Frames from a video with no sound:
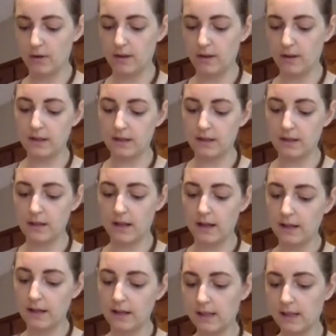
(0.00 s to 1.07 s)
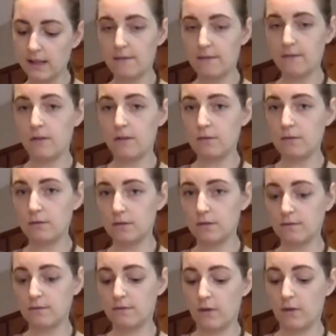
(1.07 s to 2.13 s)
And like I said, if you use
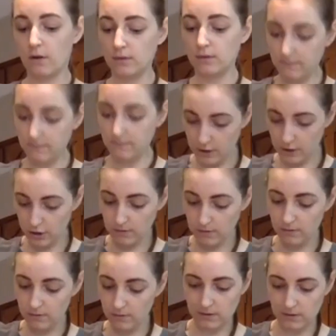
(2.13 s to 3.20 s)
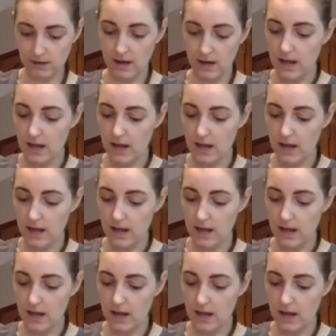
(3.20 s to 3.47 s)
frozen vegetables,